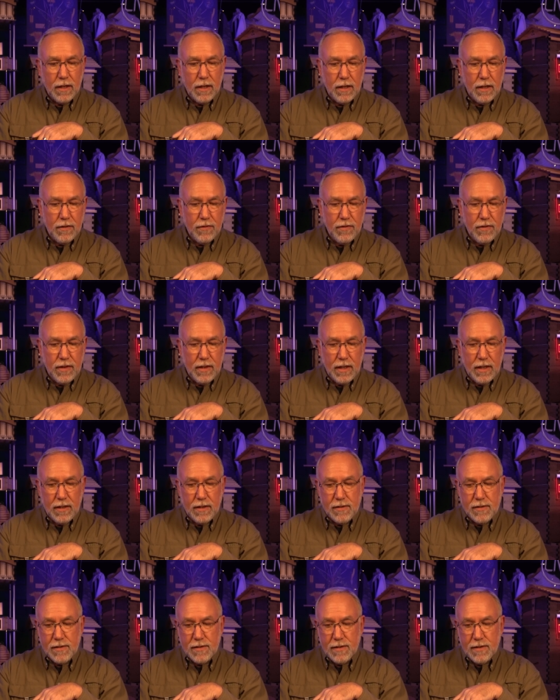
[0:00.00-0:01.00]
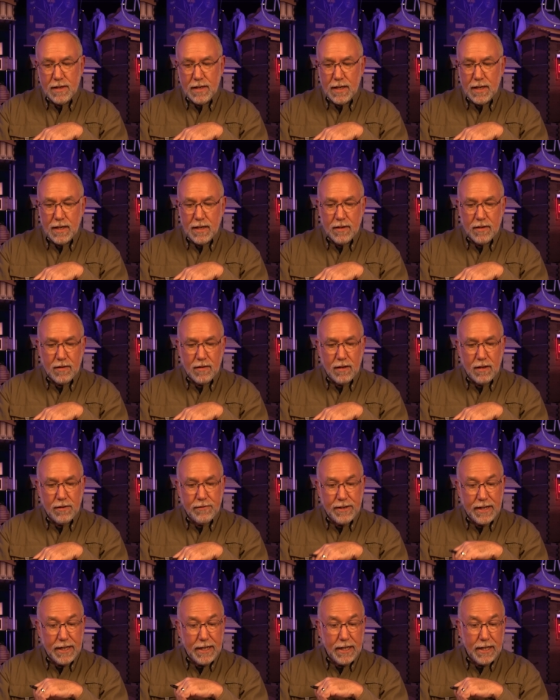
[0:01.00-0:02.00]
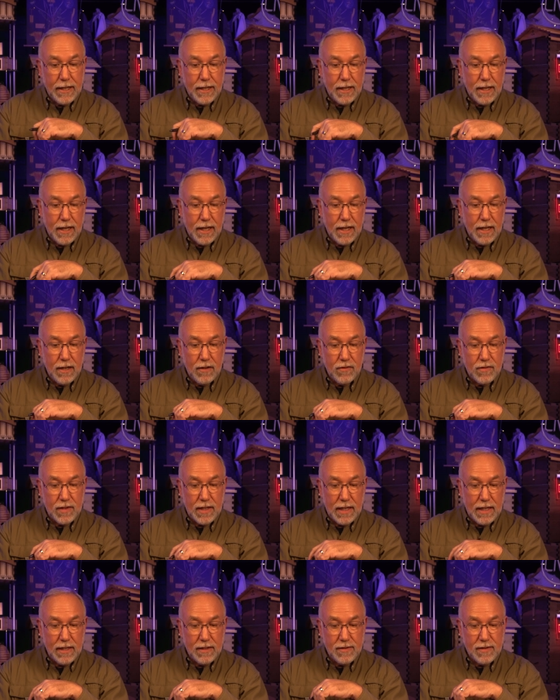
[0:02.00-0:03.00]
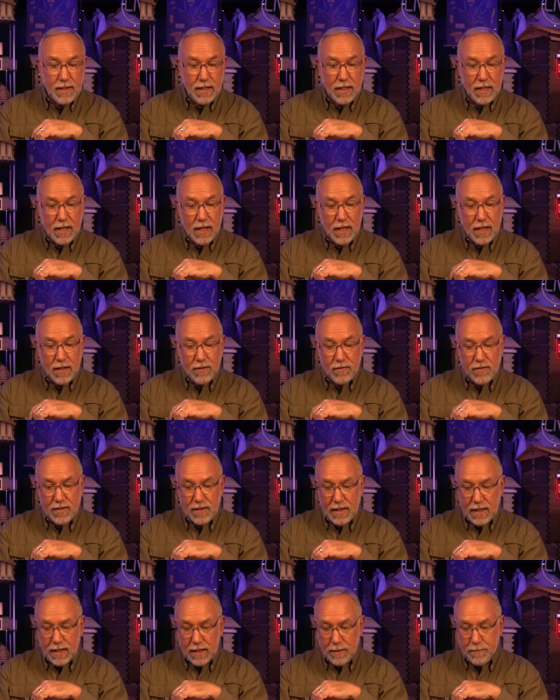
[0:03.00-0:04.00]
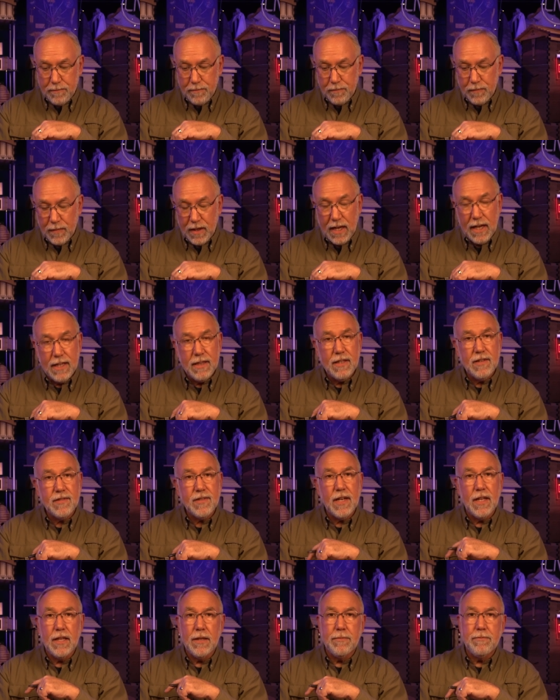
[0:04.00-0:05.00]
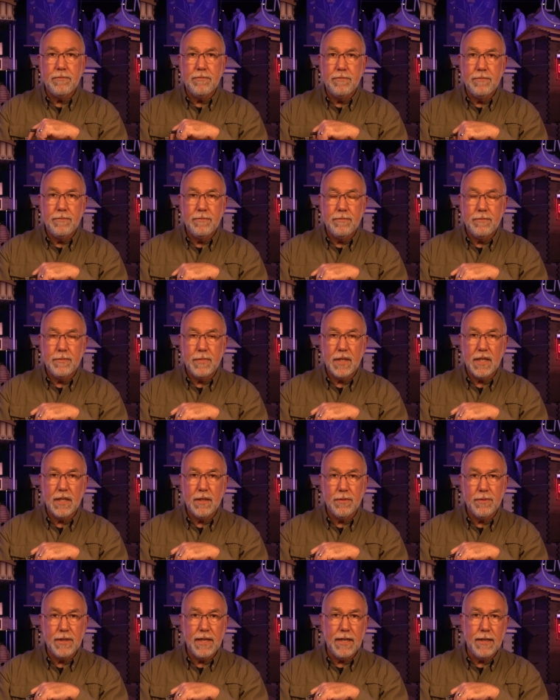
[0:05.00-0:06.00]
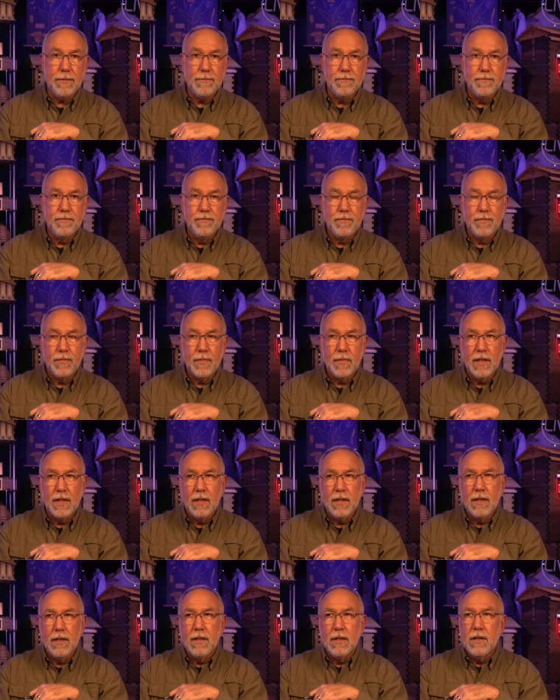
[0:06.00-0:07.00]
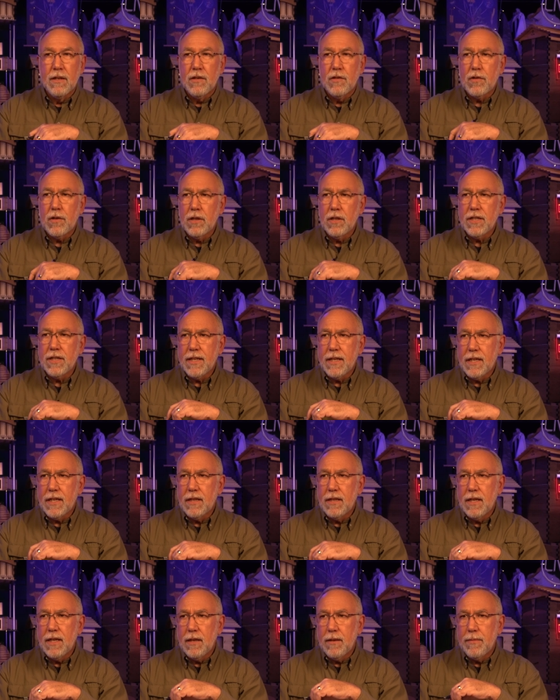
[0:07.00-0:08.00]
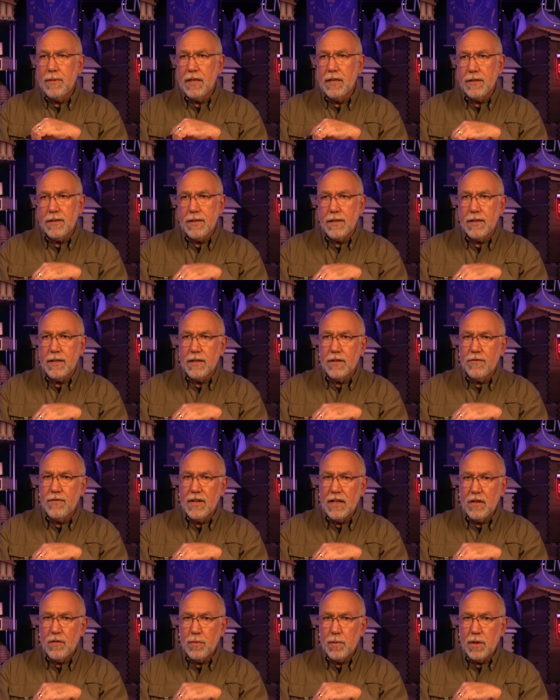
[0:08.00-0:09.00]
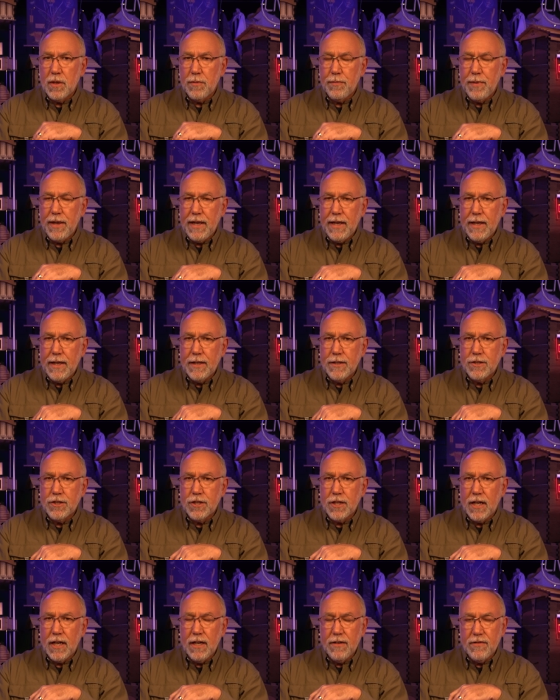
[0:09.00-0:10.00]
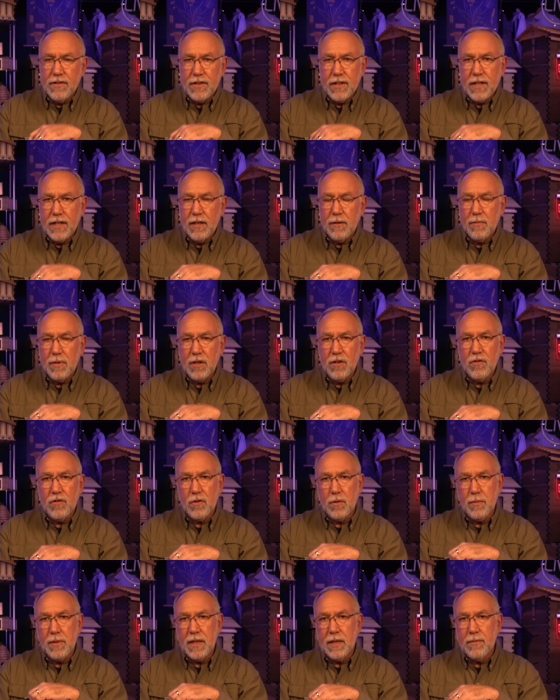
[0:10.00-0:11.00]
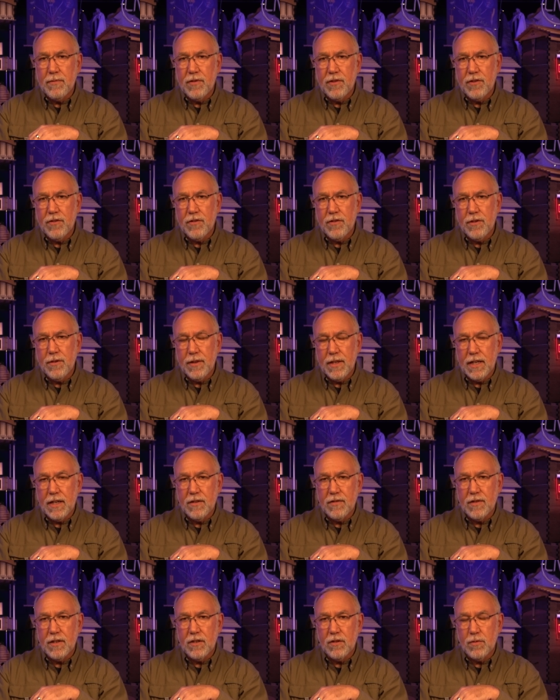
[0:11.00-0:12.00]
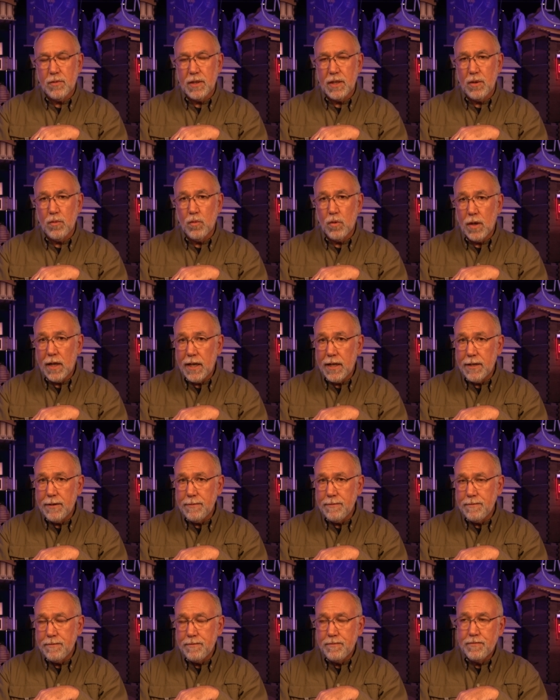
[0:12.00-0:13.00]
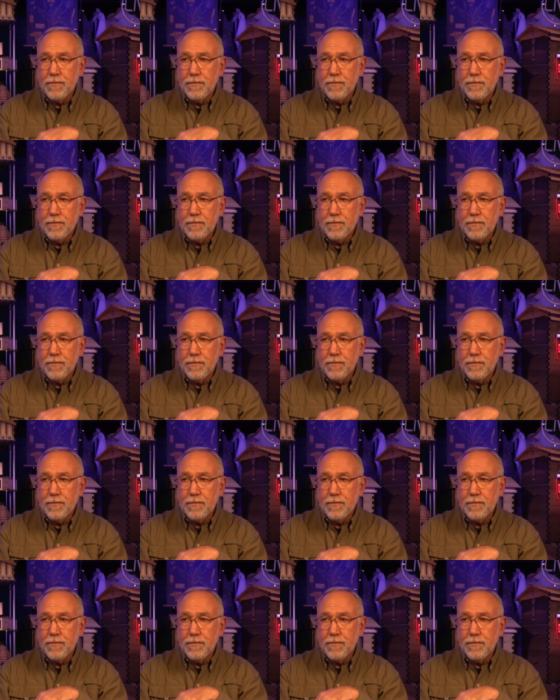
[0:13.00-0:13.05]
of these uh, Slovenian hives, AZ hive setup, and they sell them, by the way. So I looked in on them, I looked in on their Facebook page. I haven't seen any posts from them since 2021.